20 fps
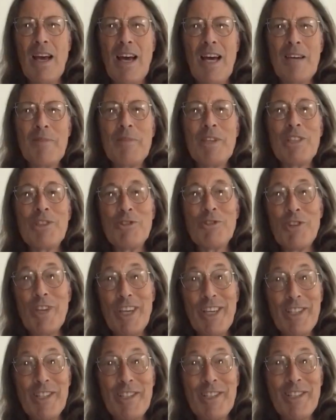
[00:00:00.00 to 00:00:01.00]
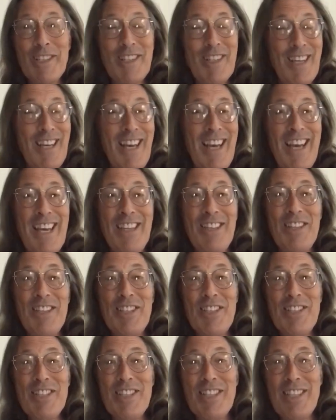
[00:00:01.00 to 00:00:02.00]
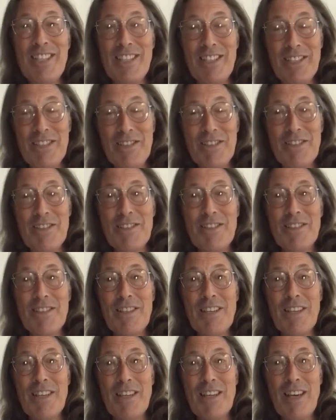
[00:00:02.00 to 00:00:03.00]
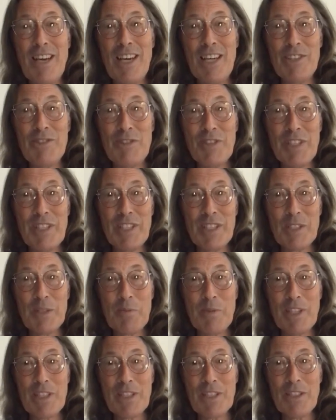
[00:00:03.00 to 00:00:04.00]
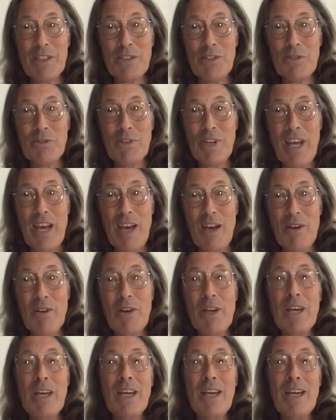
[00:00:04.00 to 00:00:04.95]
I'm Andreas, and this is 100 Things Men Can Do Now.